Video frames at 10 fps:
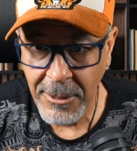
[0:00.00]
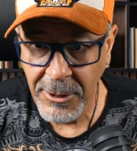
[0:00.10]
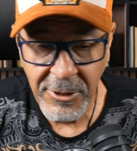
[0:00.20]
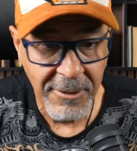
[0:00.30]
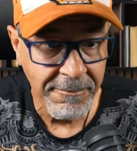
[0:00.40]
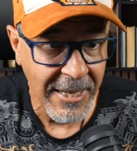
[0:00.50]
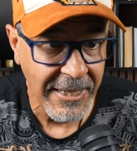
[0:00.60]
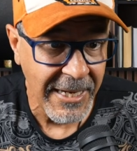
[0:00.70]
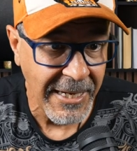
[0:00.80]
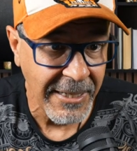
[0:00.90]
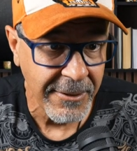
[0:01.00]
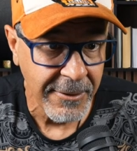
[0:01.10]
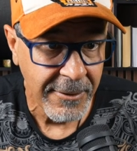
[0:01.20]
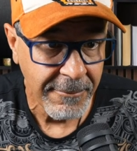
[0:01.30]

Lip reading: using Medicare